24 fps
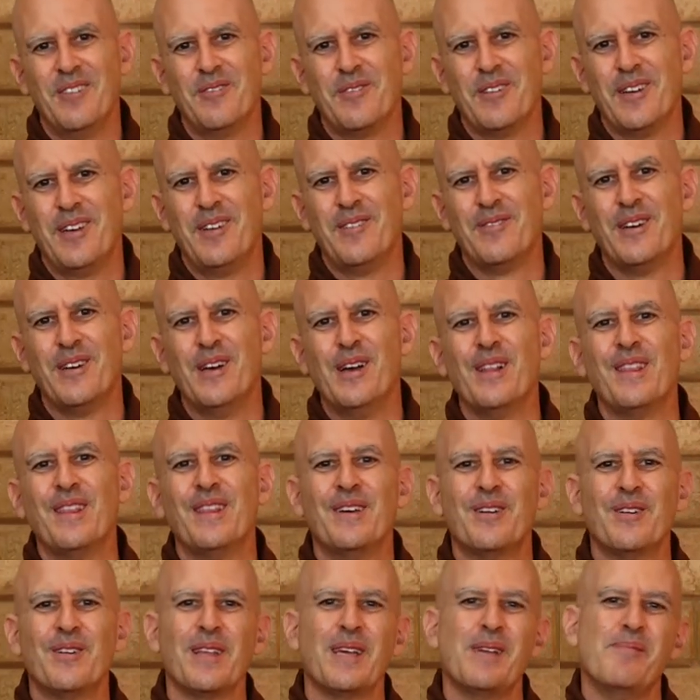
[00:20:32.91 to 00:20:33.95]
We have
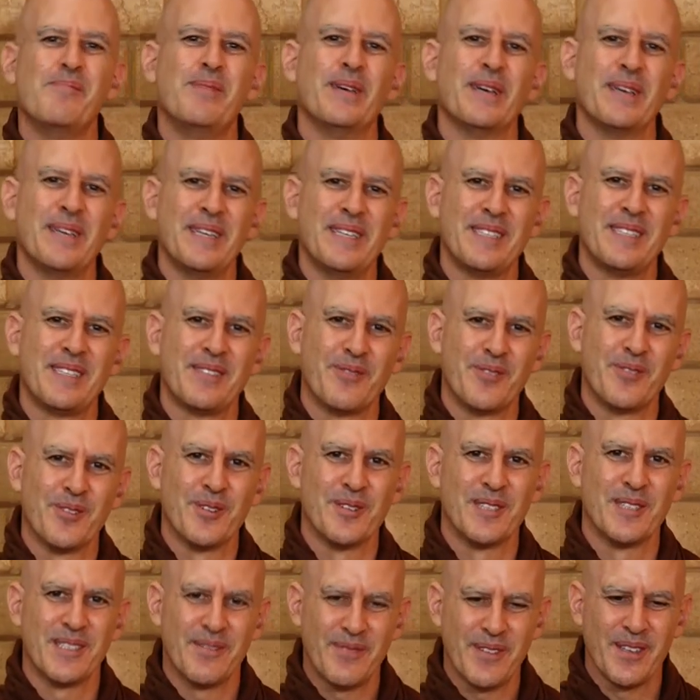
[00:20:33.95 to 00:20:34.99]
literally billions of
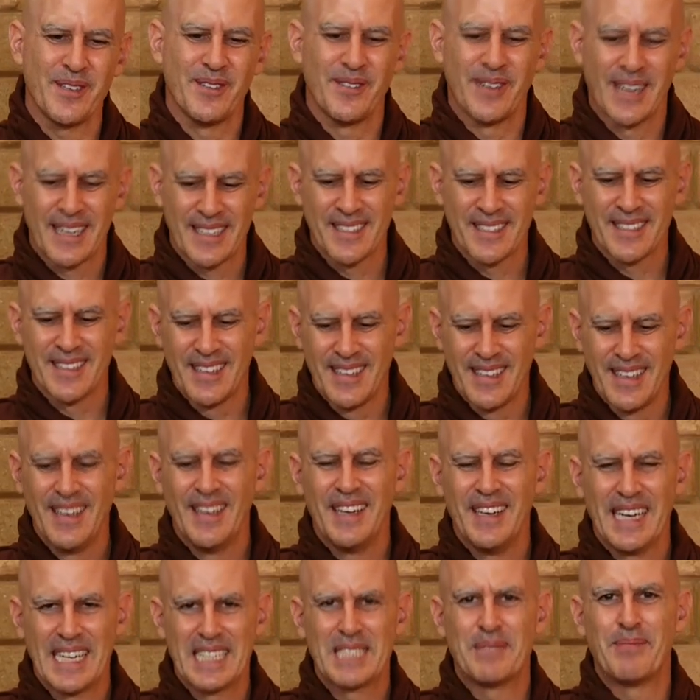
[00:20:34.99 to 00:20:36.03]
rules if you actually
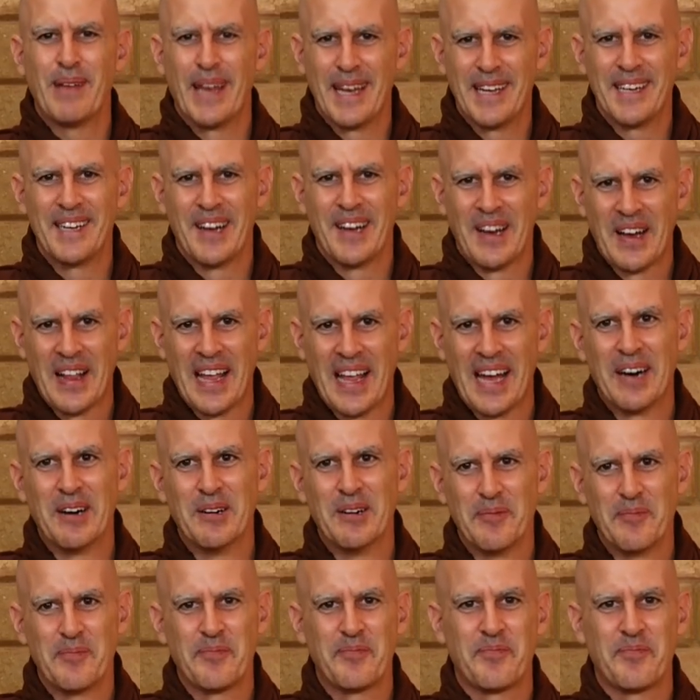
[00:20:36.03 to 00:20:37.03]
expand it all out.